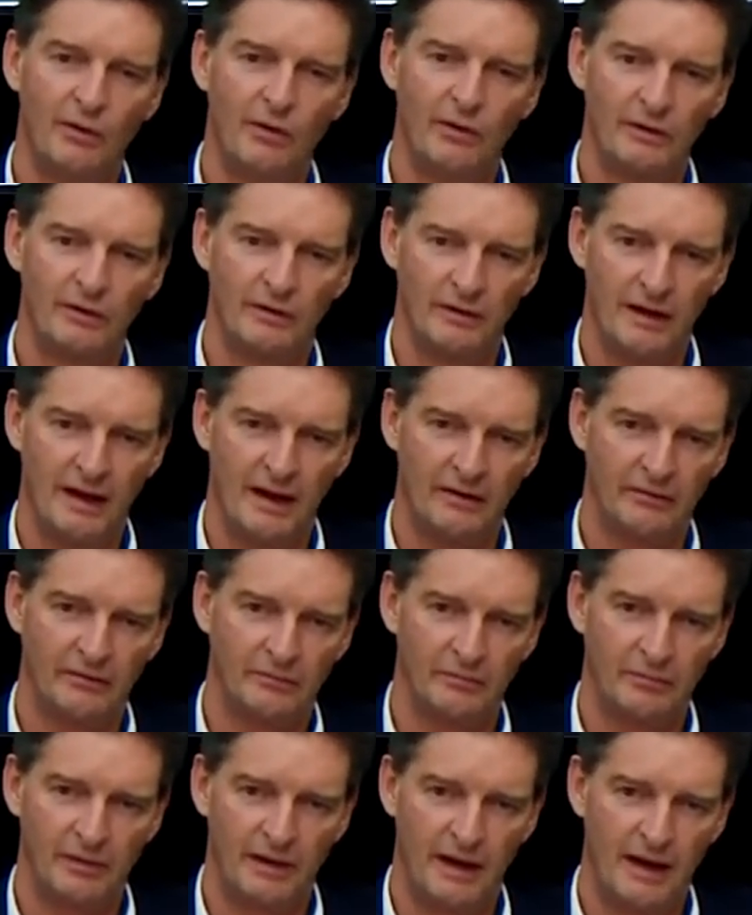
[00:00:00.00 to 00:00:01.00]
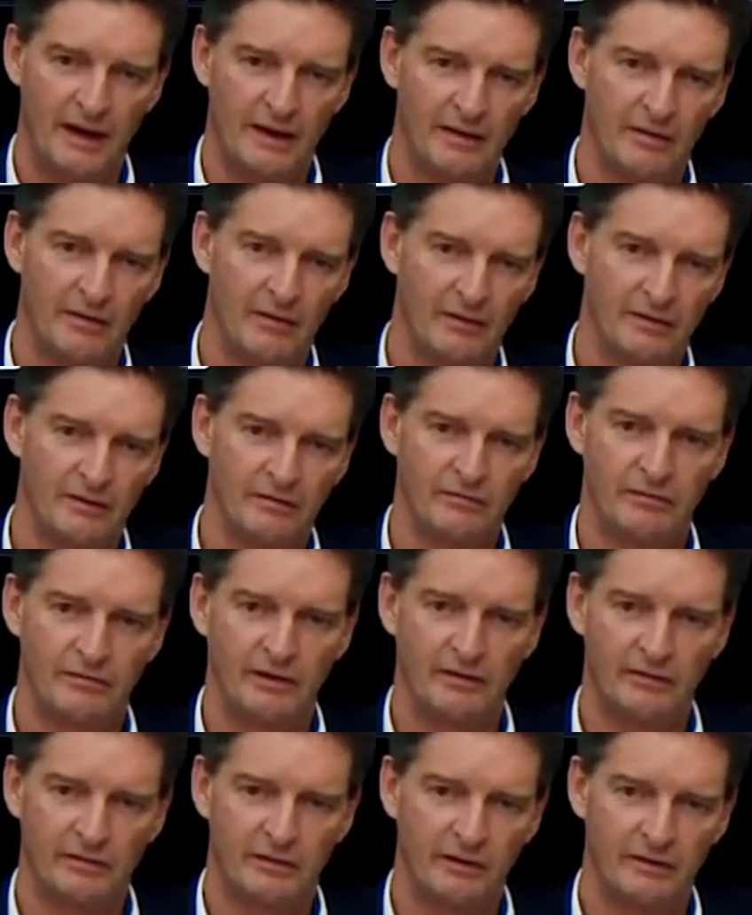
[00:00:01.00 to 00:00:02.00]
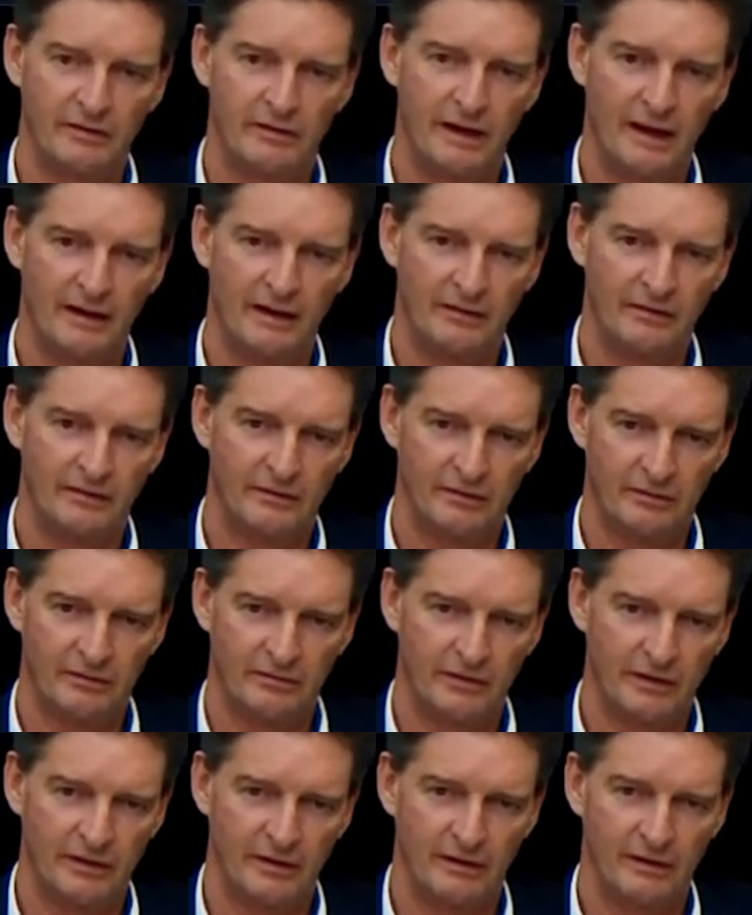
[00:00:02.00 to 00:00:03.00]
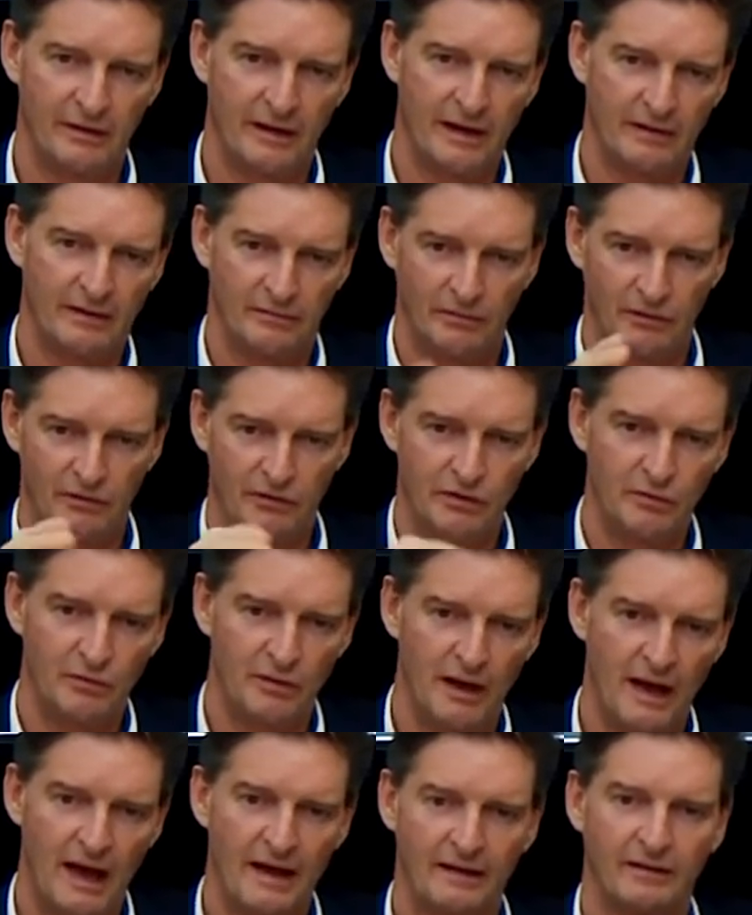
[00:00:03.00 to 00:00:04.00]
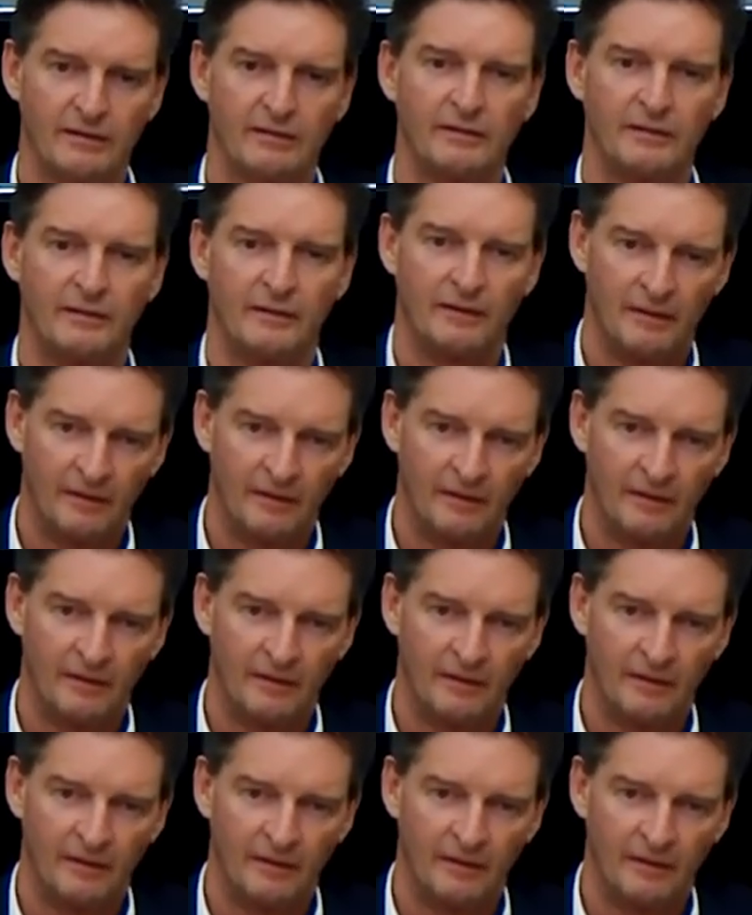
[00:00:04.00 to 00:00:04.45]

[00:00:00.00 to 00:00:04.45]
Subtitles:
organized by artificial intelligence, figuring out what you like.